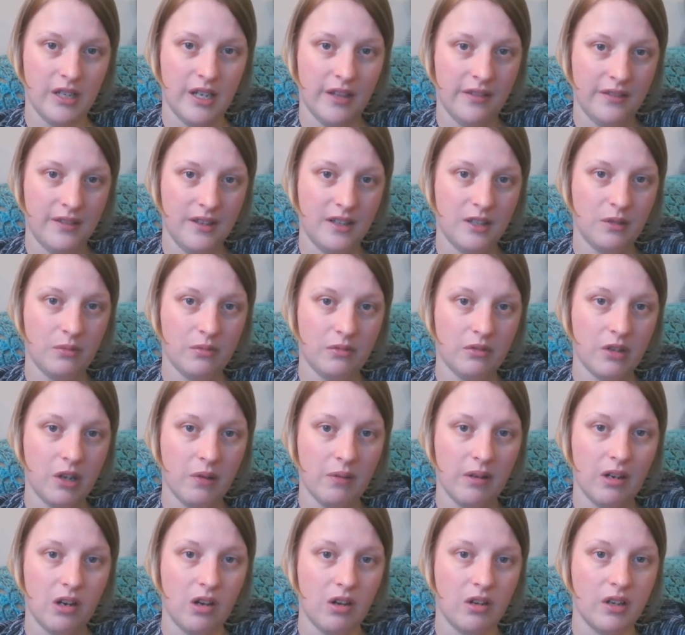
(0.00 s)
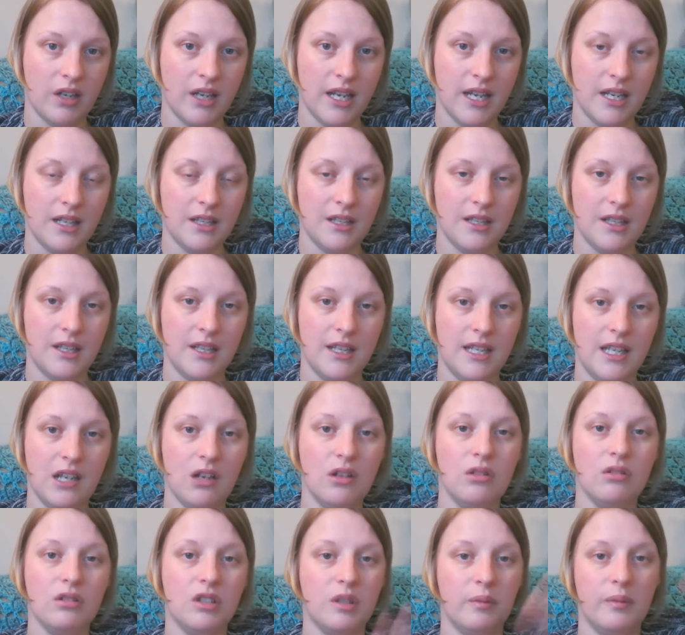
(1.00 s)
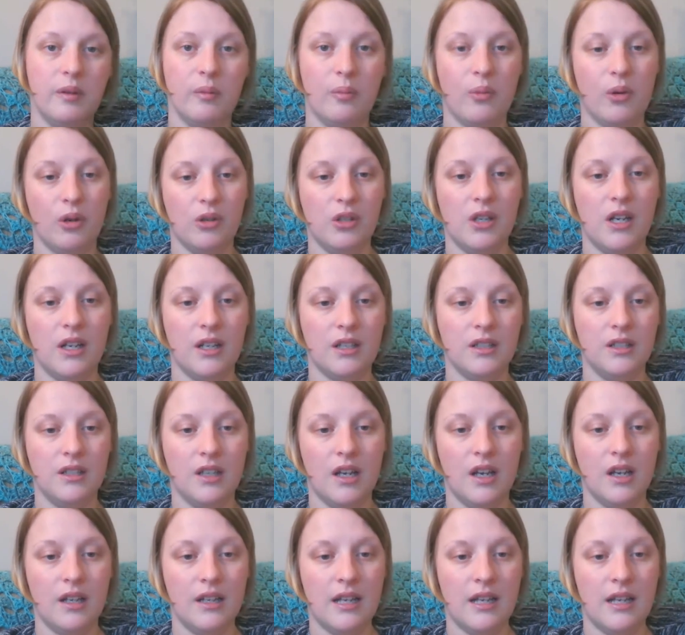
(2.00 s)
and this will go along into the ultimate project.